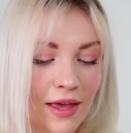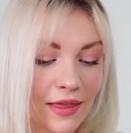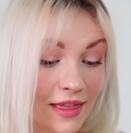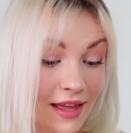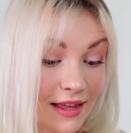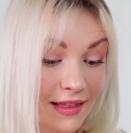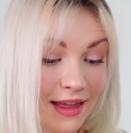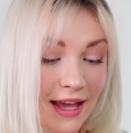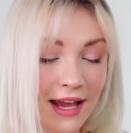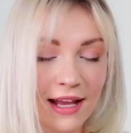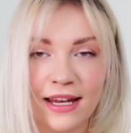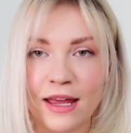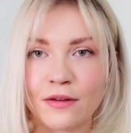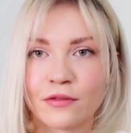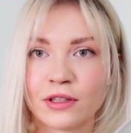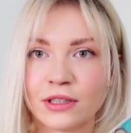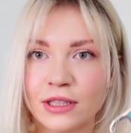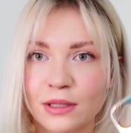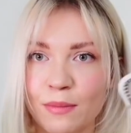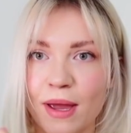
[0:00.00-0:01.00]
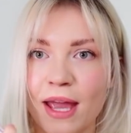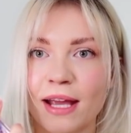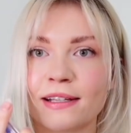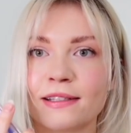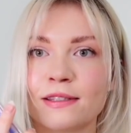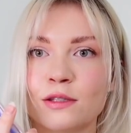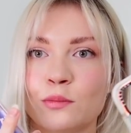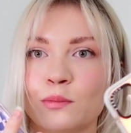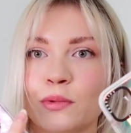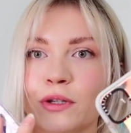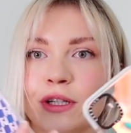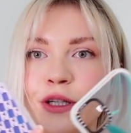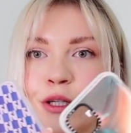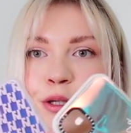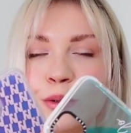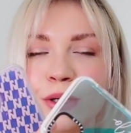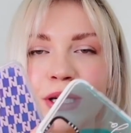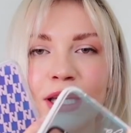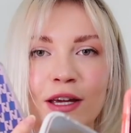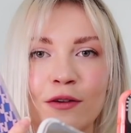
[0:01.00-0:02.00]
I think they definitely make a super
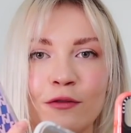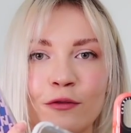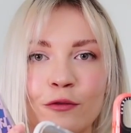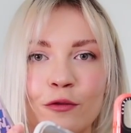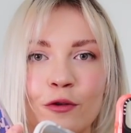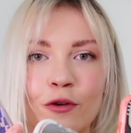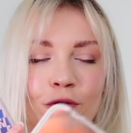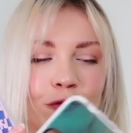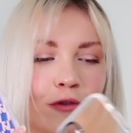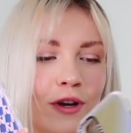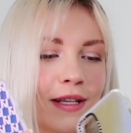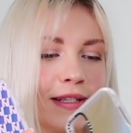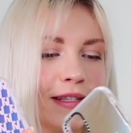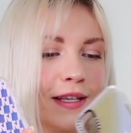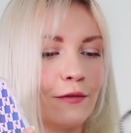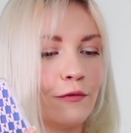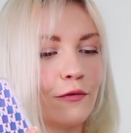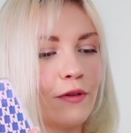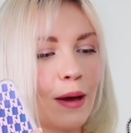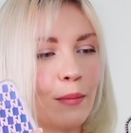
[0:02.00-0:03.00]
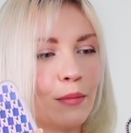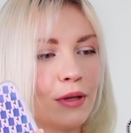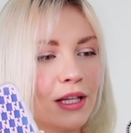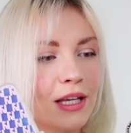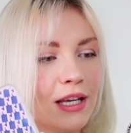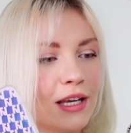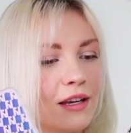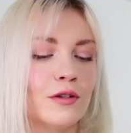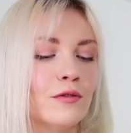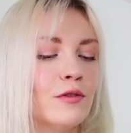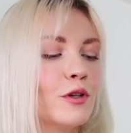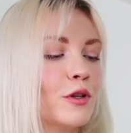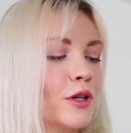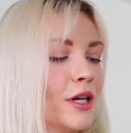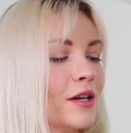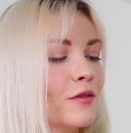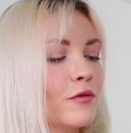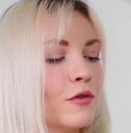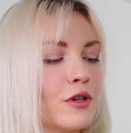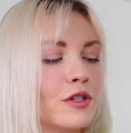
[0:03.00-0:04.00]
cute gift for friends and family. If you're
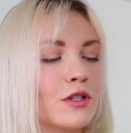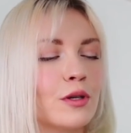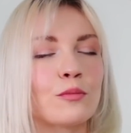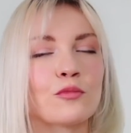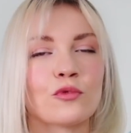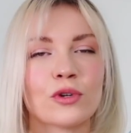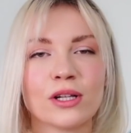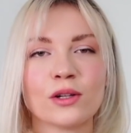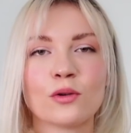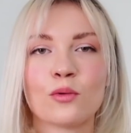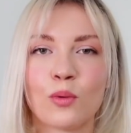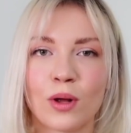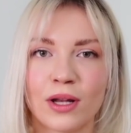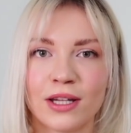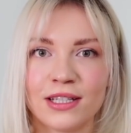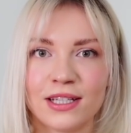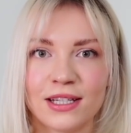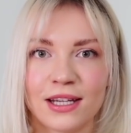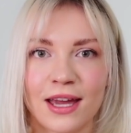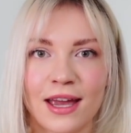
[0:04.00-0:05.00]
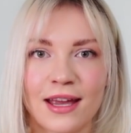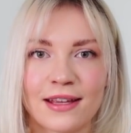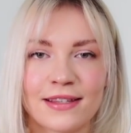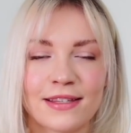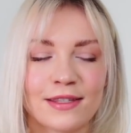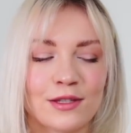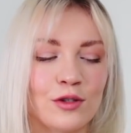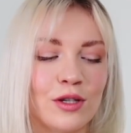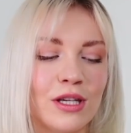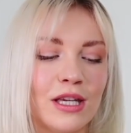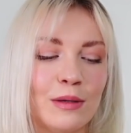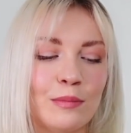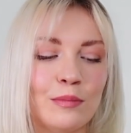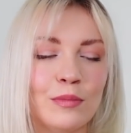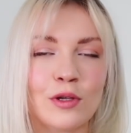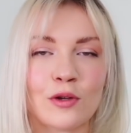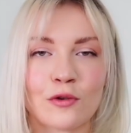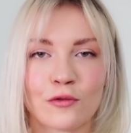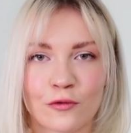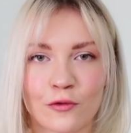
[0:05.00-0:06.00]
looking for some real quality cases to keep
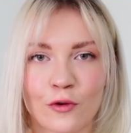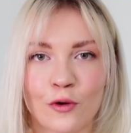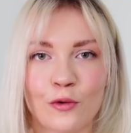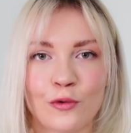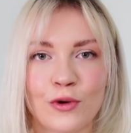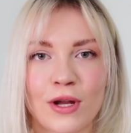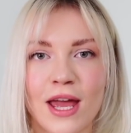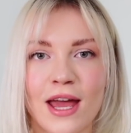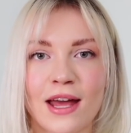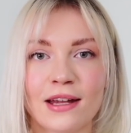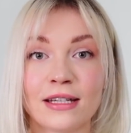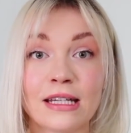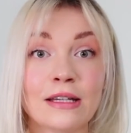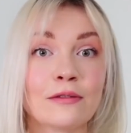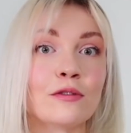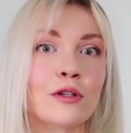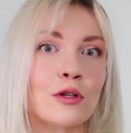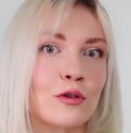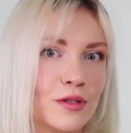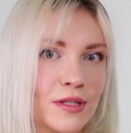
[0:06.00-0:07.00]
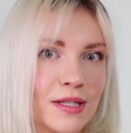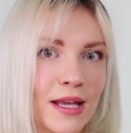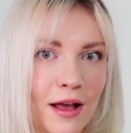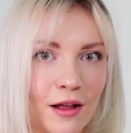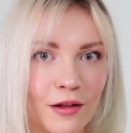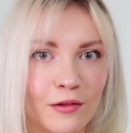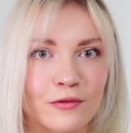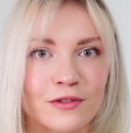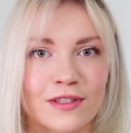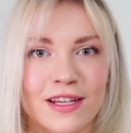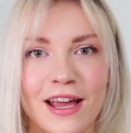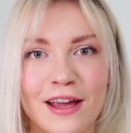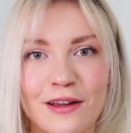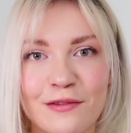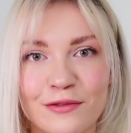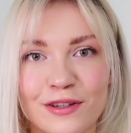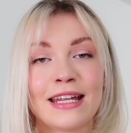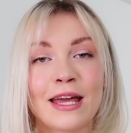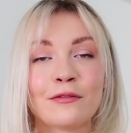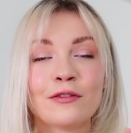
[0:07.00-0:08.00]
your phone and even yourself
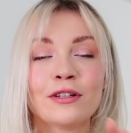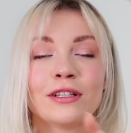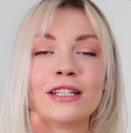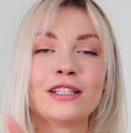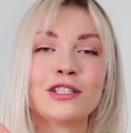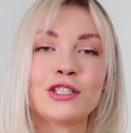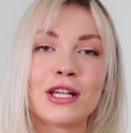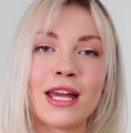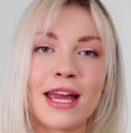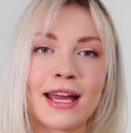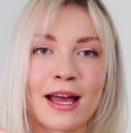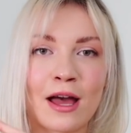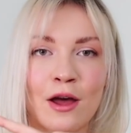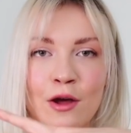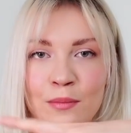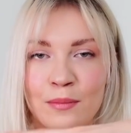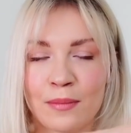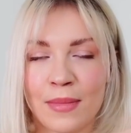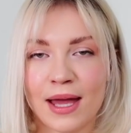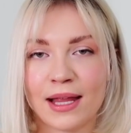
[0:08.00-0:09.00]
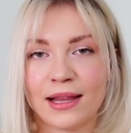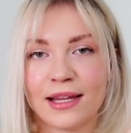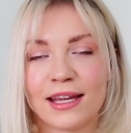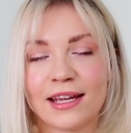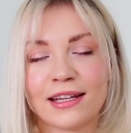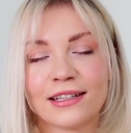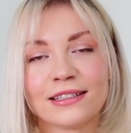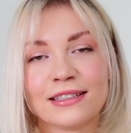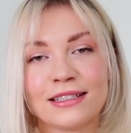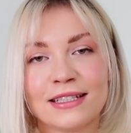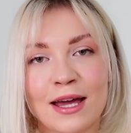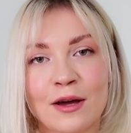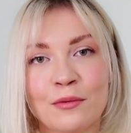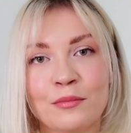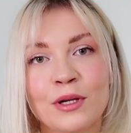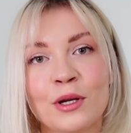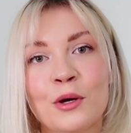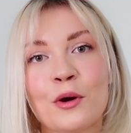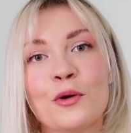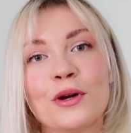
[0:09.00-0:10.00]
safe, definitely check out my link down
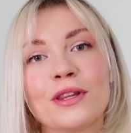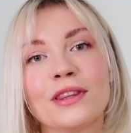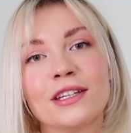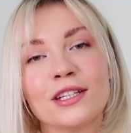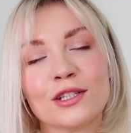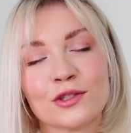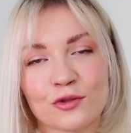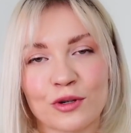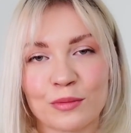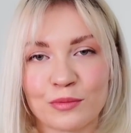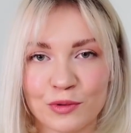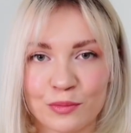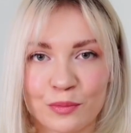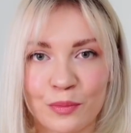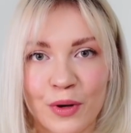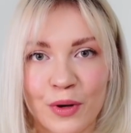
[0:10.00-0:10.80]
below in the description